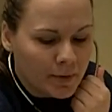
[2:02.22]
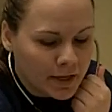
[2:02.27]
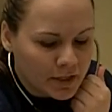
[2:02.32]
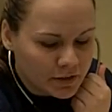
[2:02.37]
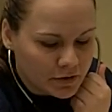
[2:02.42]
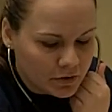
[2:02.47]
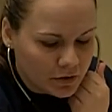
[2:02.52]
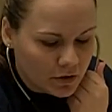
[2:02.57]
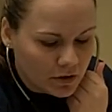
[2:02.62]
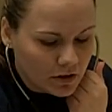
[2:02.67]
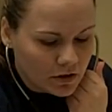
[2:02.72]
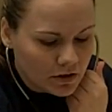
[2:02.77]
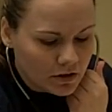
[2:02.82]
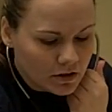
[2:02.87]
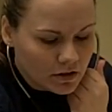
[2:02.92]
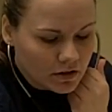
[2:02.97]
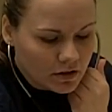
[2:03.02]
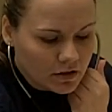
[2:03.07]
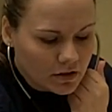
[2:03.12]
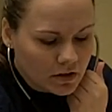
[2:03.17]
the mitral.
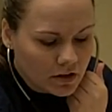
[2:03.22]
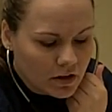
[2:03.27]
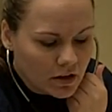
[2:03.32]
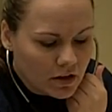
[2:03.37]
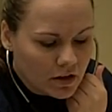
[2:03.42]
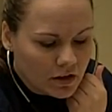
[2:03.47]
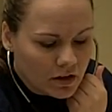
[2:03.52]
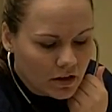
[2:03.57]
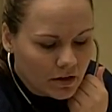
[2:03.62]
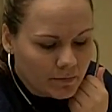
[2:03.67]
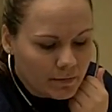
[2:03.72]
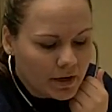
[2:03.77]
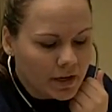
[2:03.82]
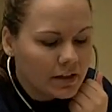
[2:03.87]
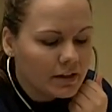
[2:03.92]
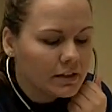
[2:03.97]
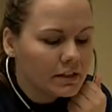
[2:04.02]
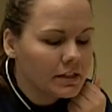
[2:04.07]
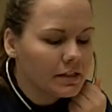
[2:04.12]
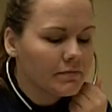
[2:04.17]
I'm going
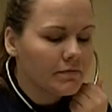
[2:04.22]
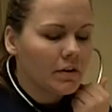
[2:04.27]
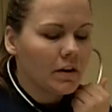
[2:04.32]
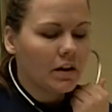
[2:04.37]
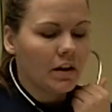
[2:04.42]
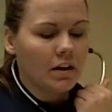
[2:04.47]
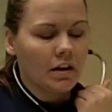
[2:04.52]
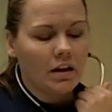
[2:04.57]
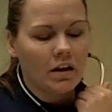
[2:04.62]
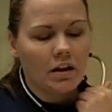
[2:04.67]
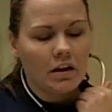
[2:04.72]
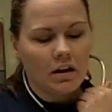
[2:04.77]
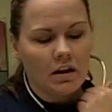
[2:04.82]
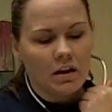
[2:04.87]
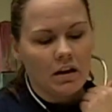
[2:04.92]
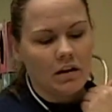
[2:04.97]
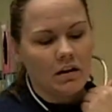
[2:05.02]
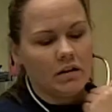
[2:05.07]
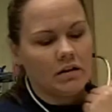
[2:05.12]
to listen for any